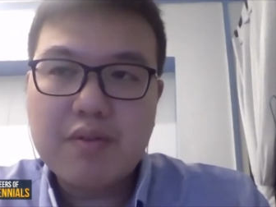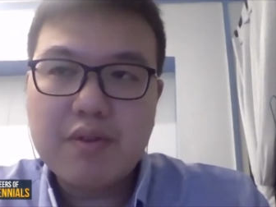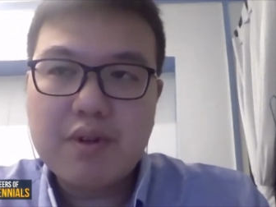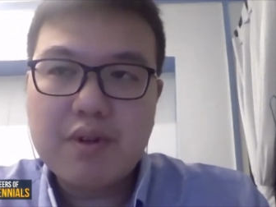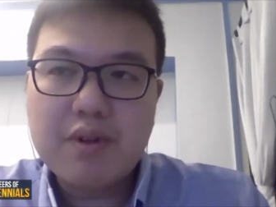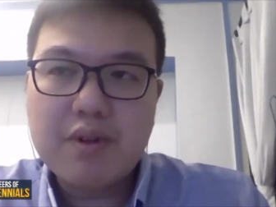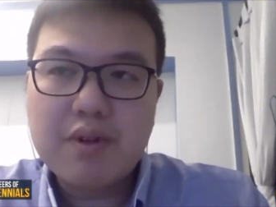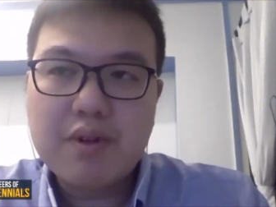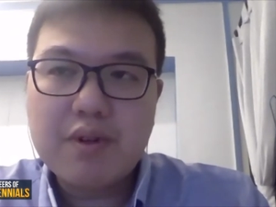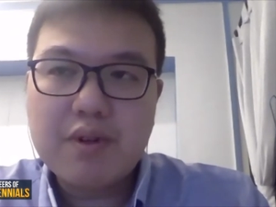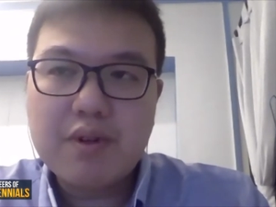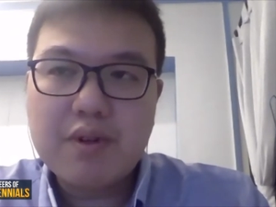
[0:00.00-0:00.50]

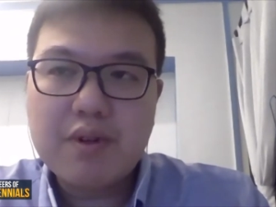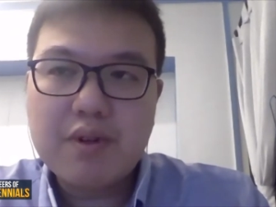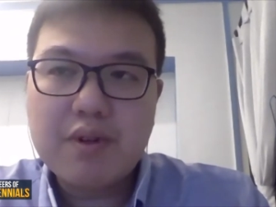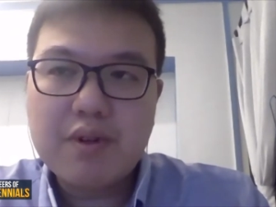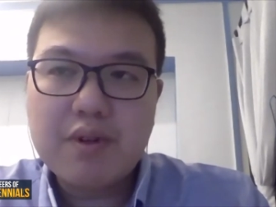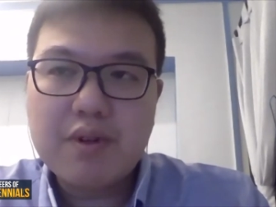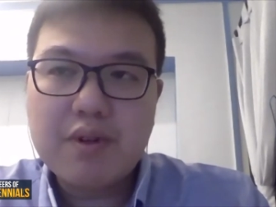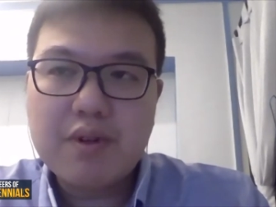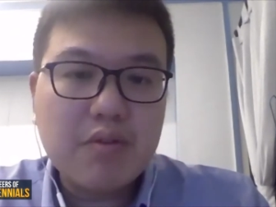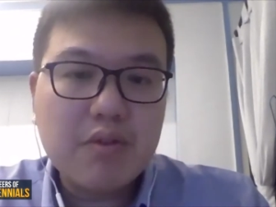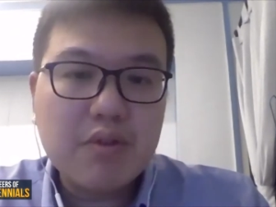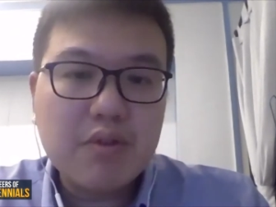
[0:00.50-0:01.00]
various C
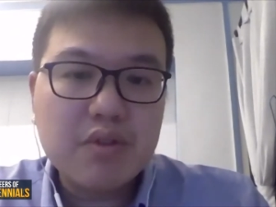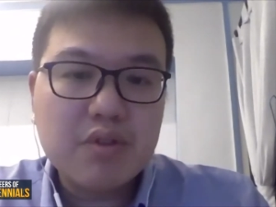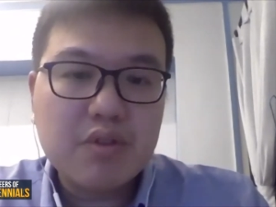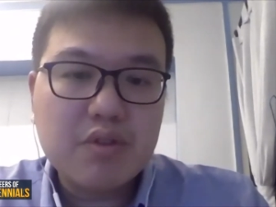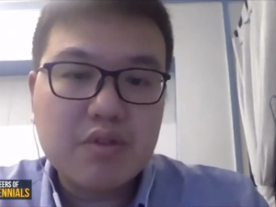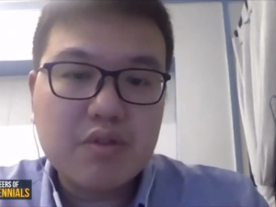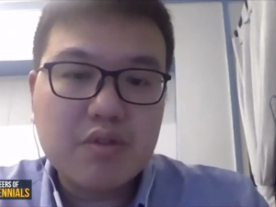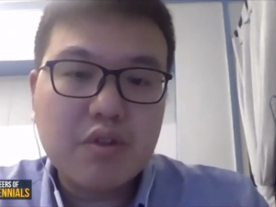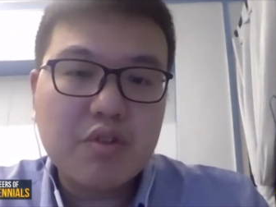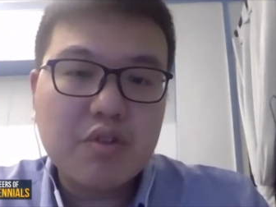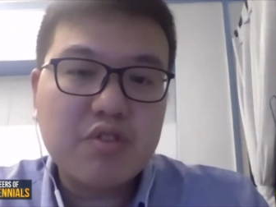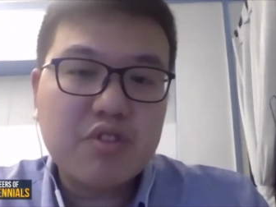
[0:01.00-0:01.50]

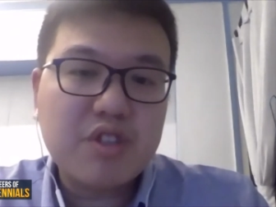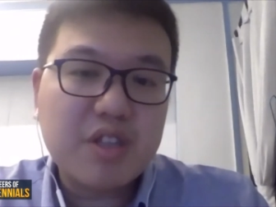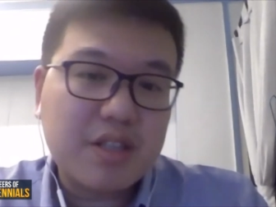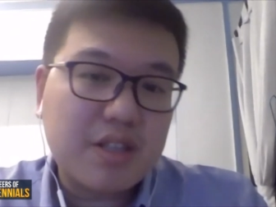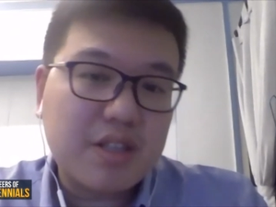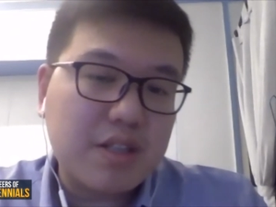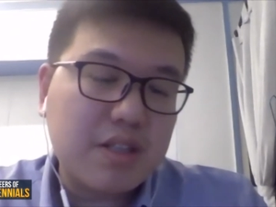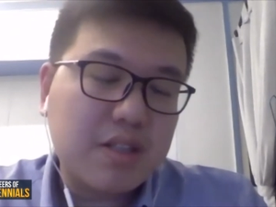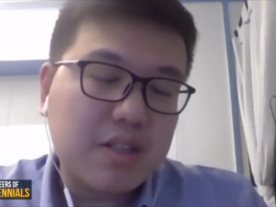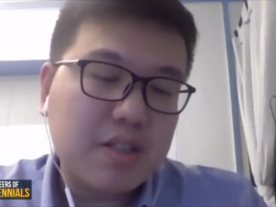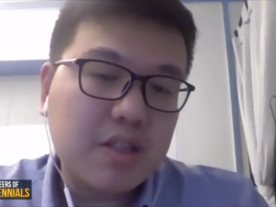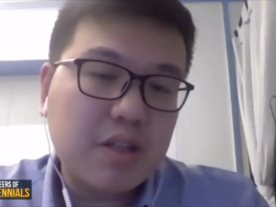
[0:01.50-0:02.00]
levels, not just
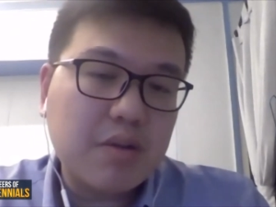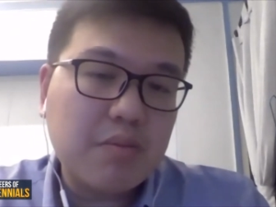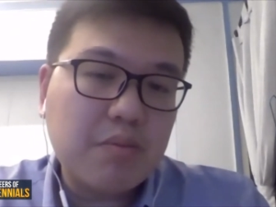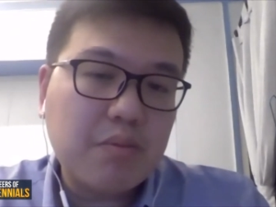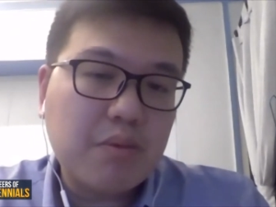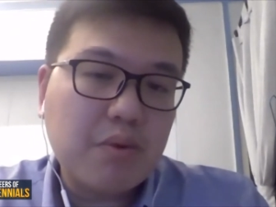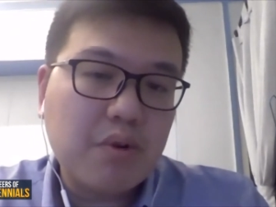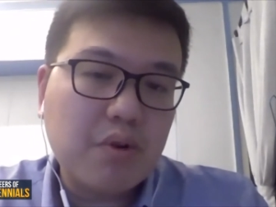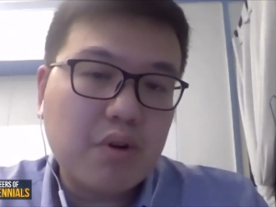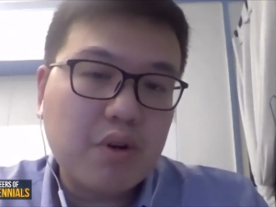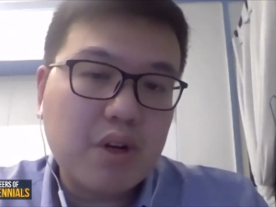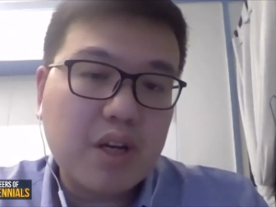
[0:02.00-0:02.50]
in
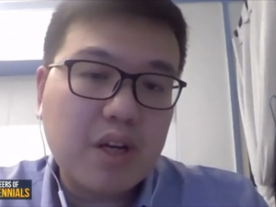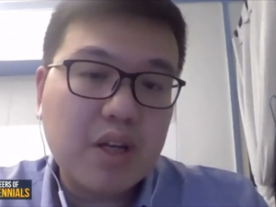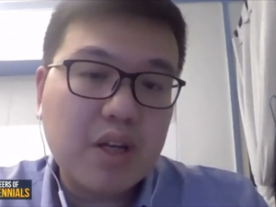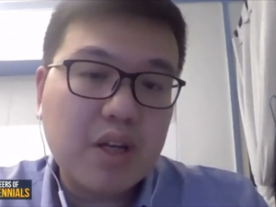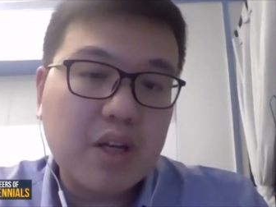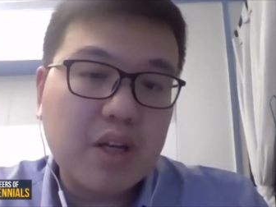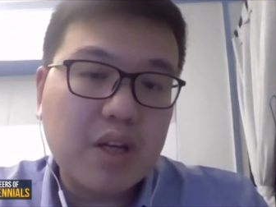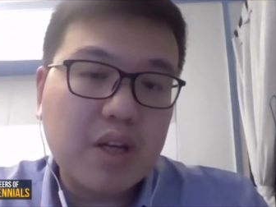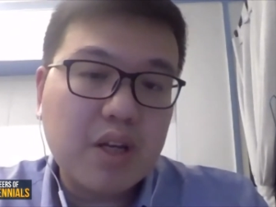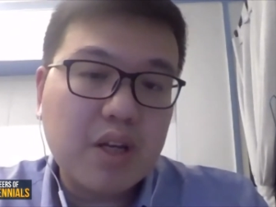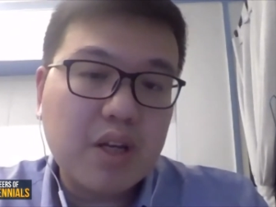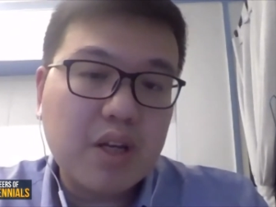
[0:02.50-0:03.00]
Singapore
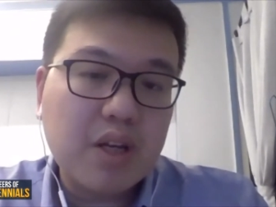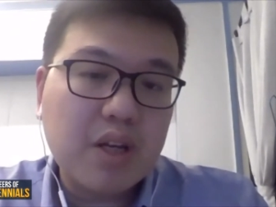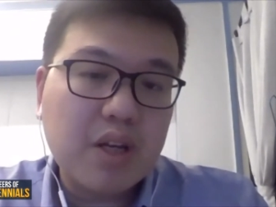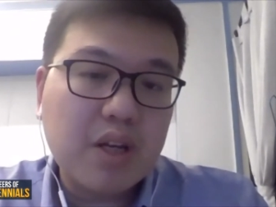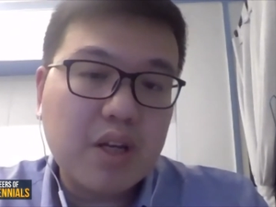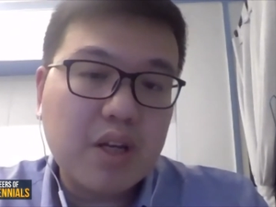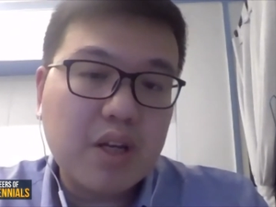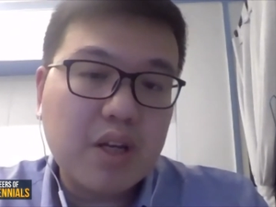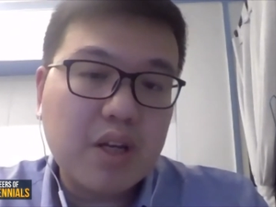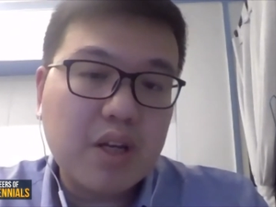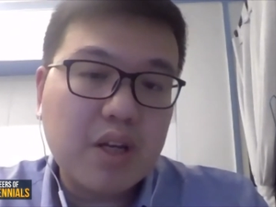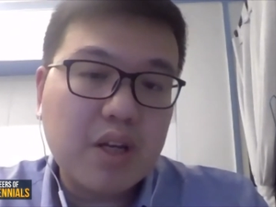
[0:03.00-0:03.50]
but also
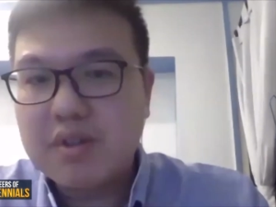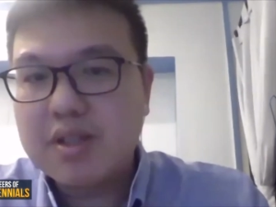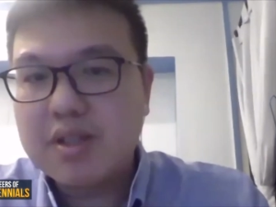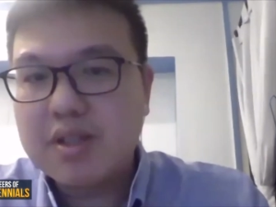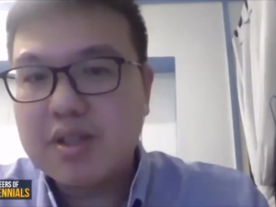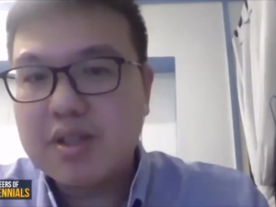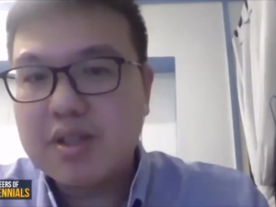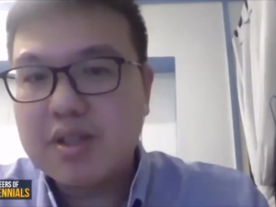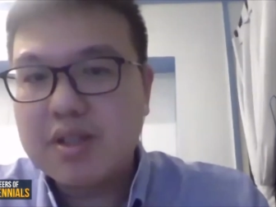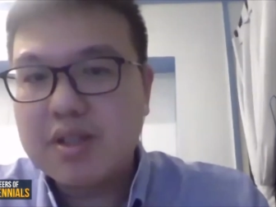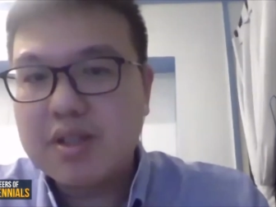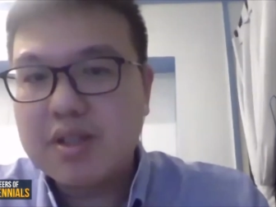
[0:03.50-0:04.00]
in Southeast
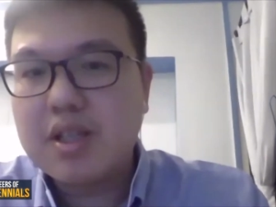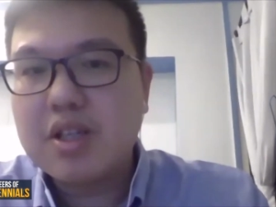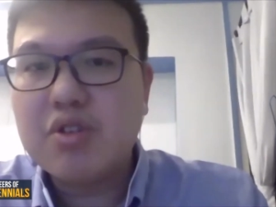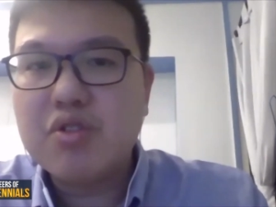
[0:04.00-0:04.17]
Asia,